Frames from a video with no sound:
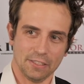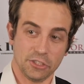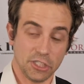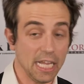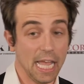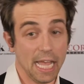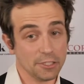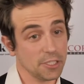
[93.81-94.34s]

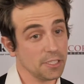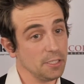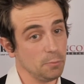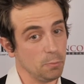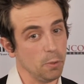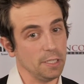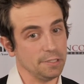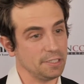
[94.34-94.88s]
she actually
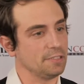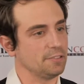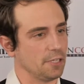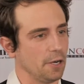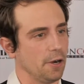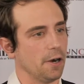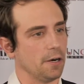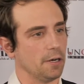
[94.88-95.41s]
was
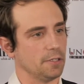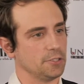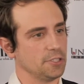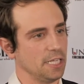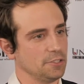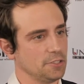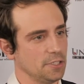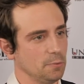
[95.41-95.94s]
into horror.
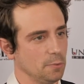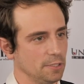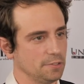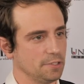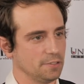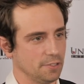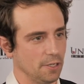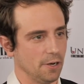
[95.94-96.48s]
She actually
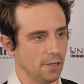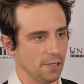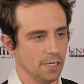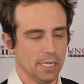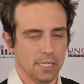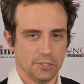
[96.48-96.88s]
was into horror.